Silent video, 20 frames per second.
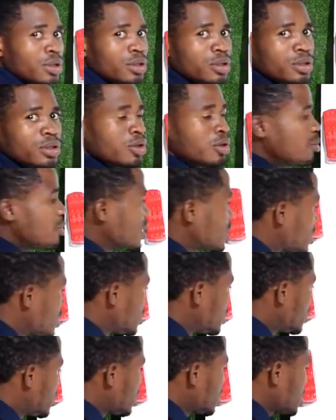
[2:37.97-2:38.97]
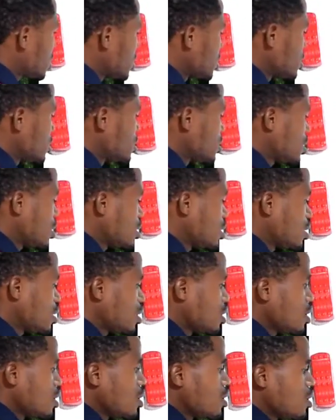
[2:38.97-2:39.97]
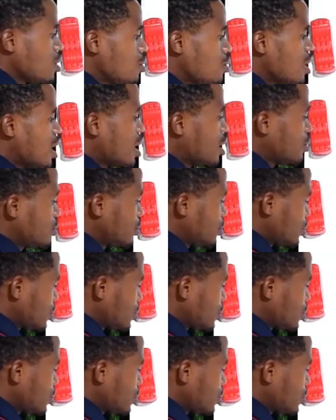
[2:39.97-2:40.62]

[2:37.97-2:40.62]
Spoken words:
Number six, we have